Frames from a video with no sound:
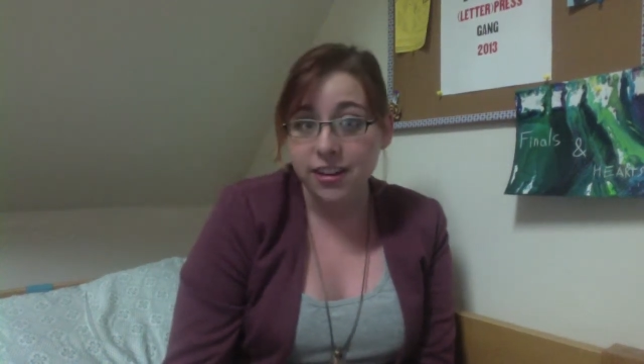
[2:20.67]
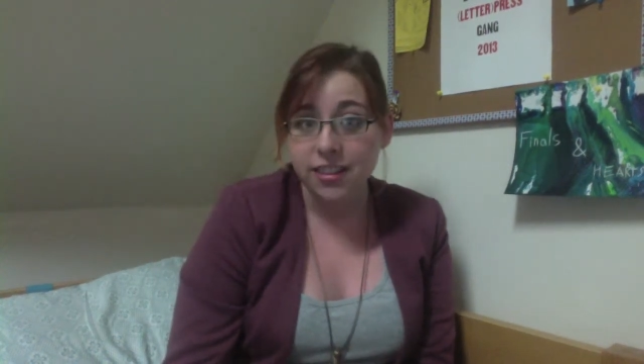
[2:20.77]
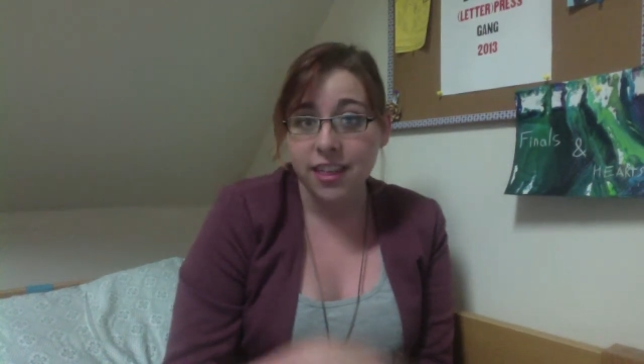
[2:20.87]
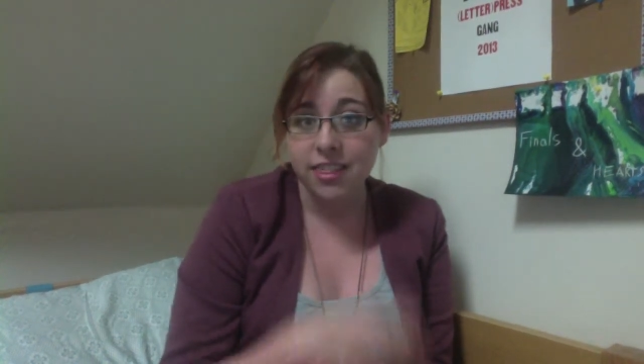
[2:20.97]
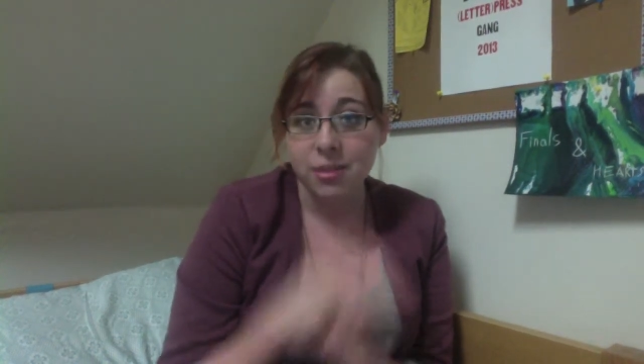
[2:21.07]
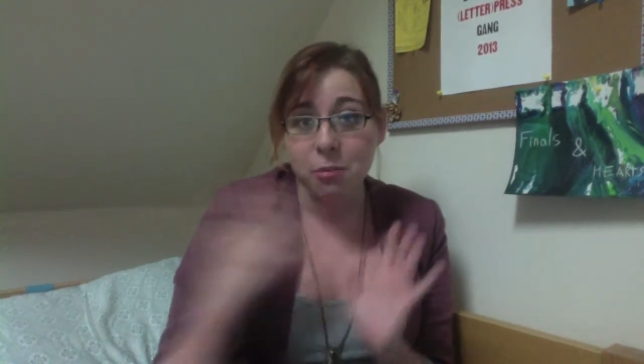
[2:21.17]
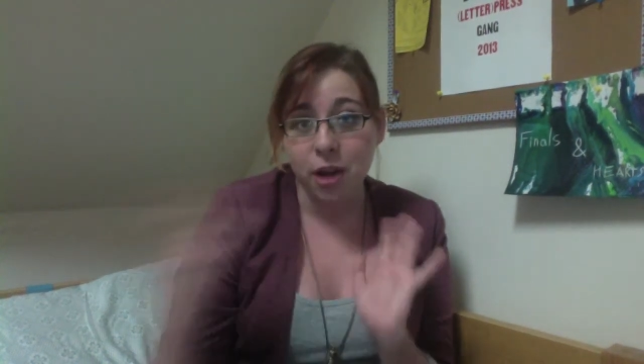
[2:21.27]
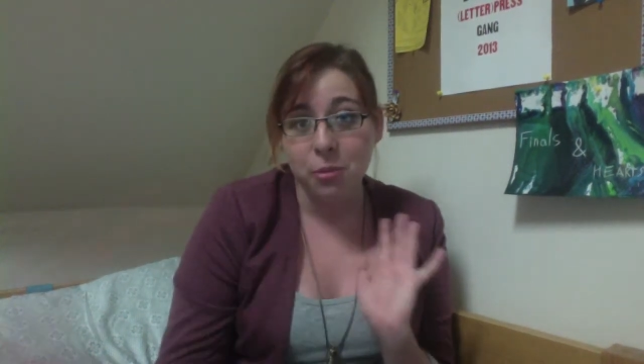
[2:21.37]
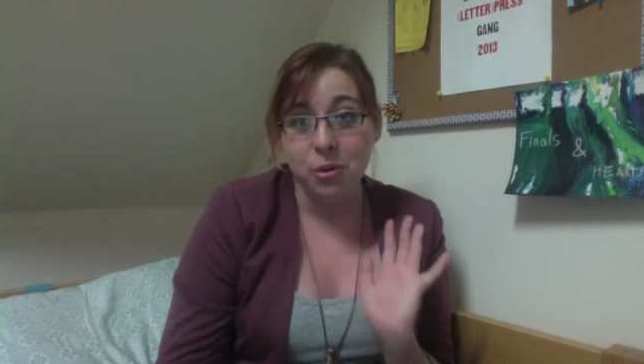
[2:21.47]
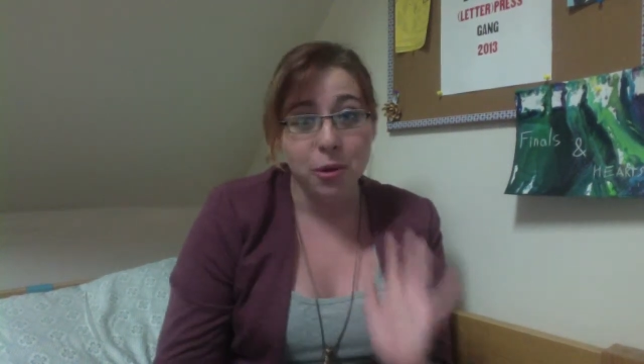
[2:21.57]
then the
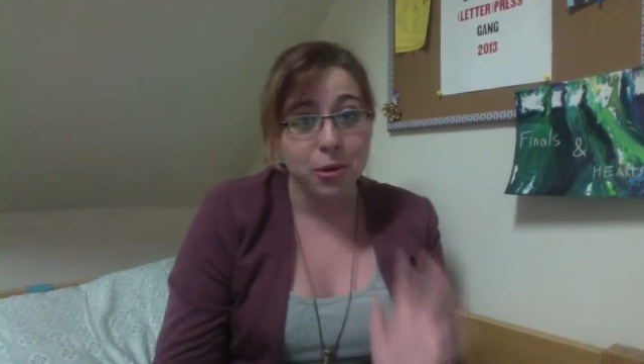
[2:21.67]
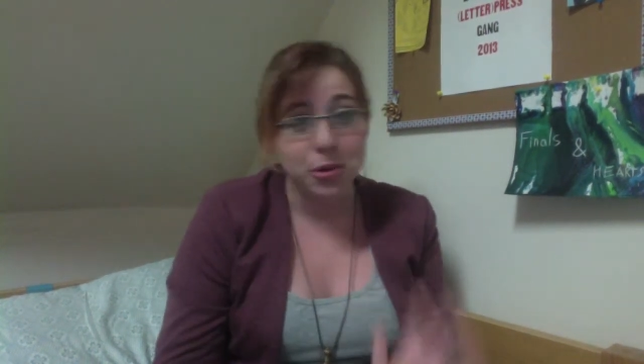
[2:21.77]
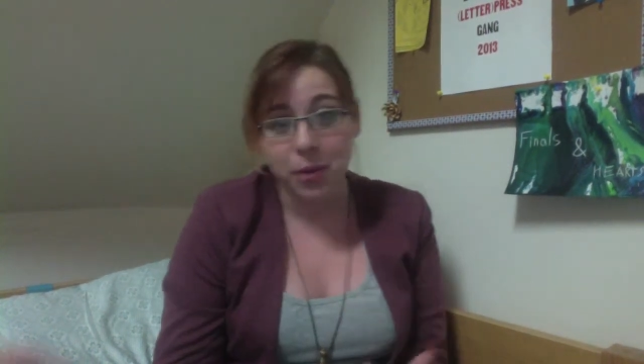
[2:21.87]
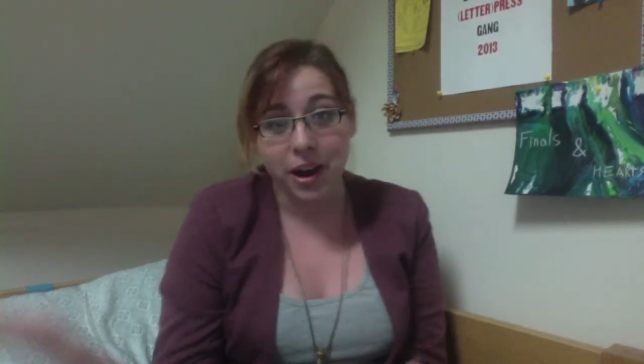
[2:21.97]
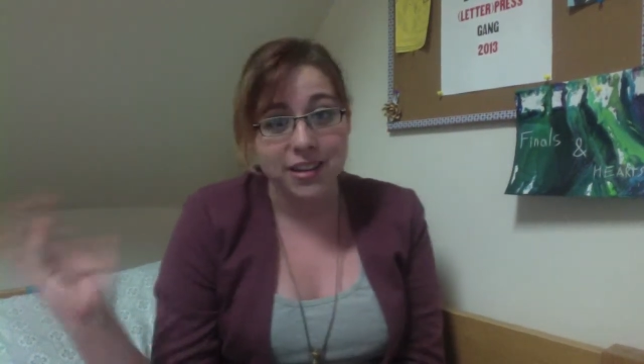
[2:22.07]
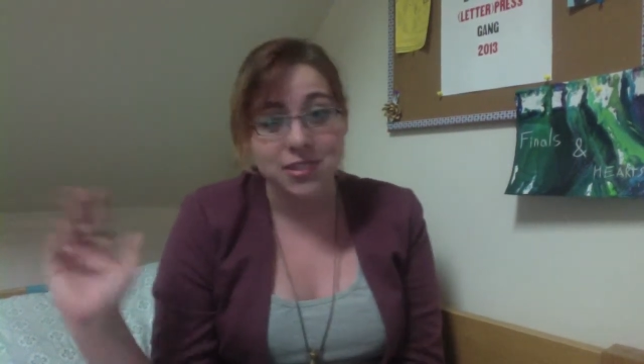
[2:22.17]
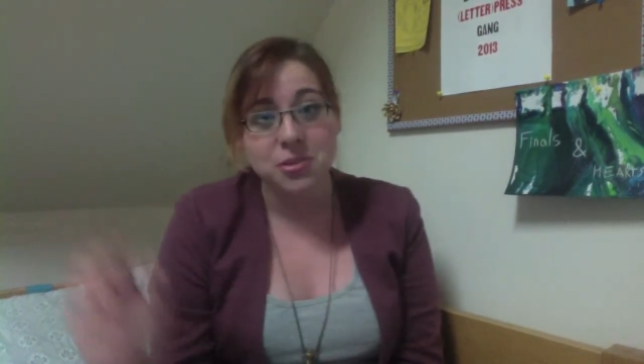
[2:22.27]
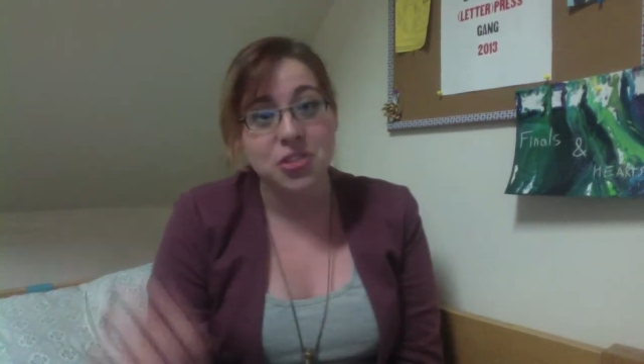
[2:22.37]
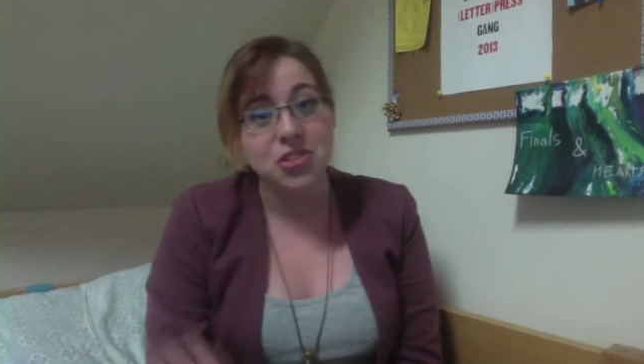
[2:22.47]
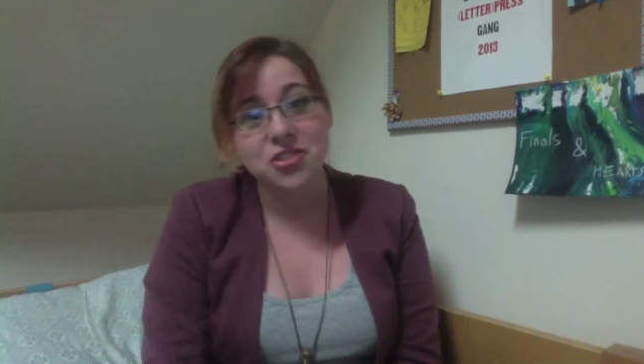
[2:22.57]
bread would always rise,
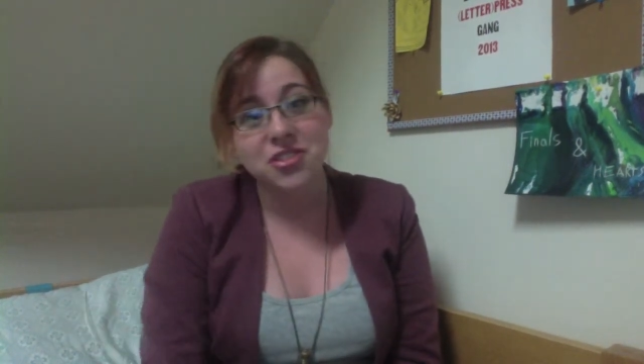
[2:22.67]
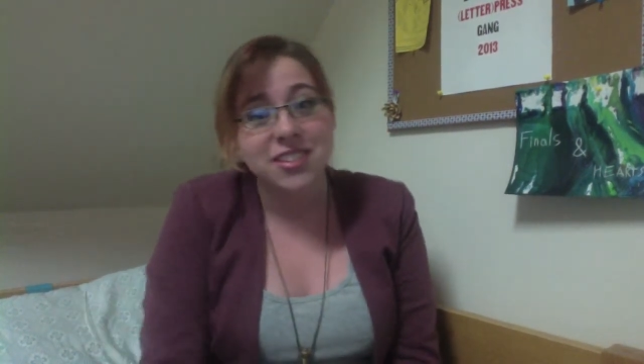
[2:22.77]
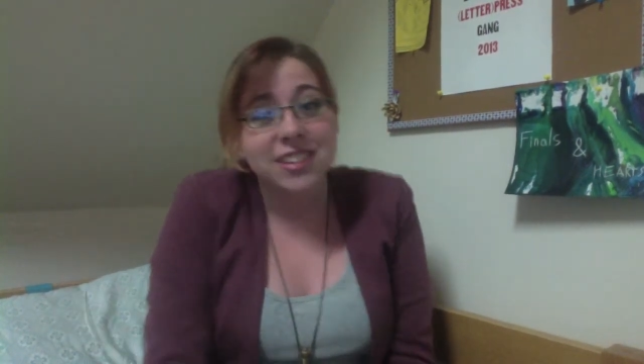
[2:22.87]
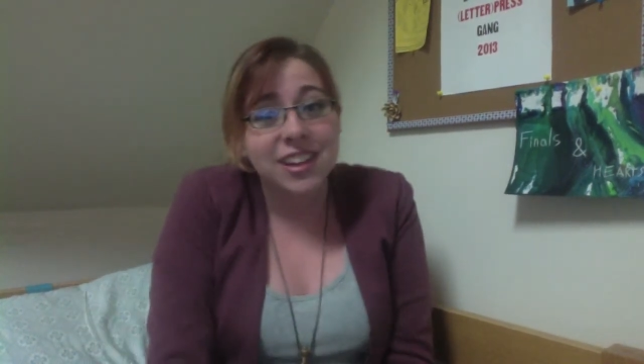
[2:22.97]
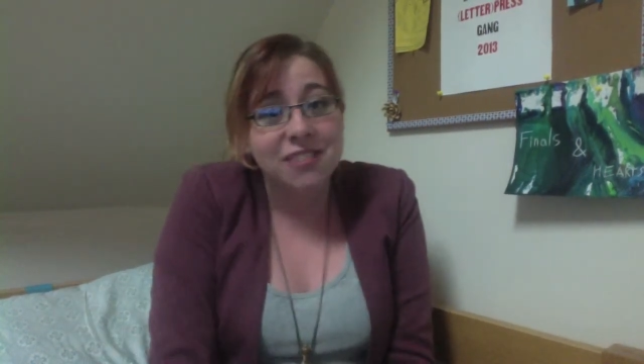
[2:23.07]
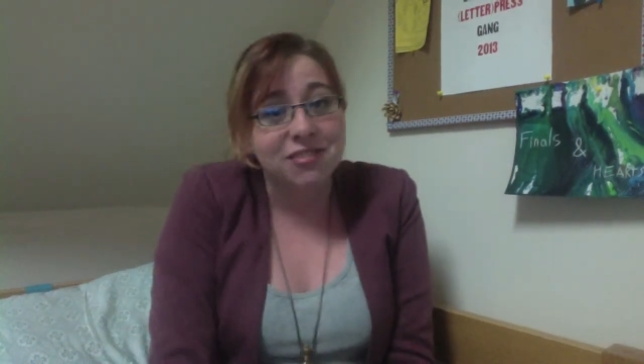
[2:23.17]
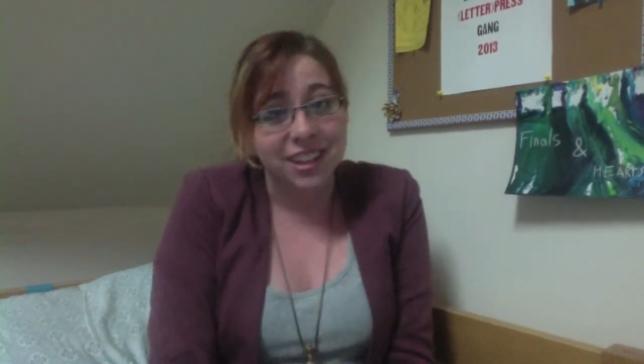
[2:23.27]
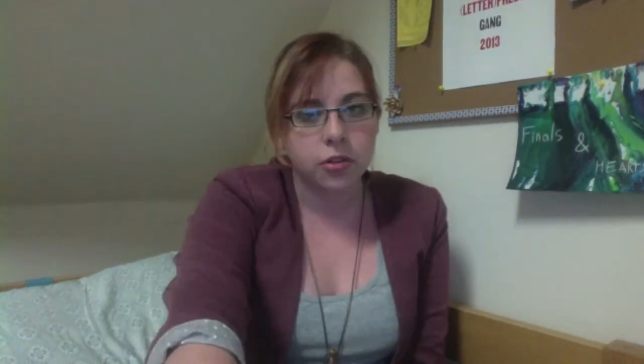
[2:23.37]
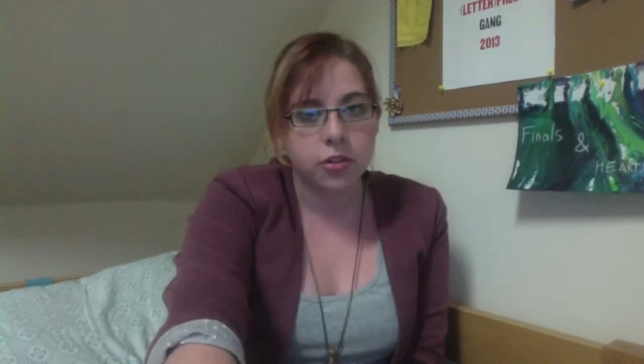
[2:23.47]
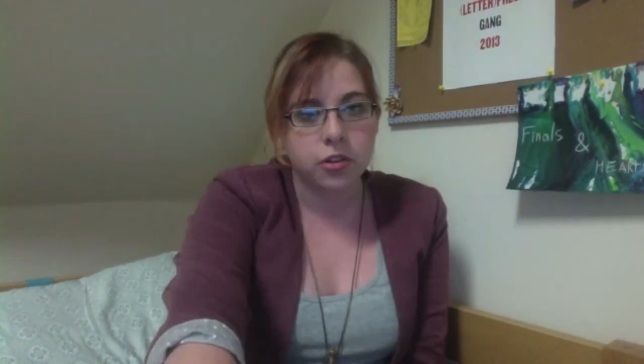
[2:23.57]
which is just lovely.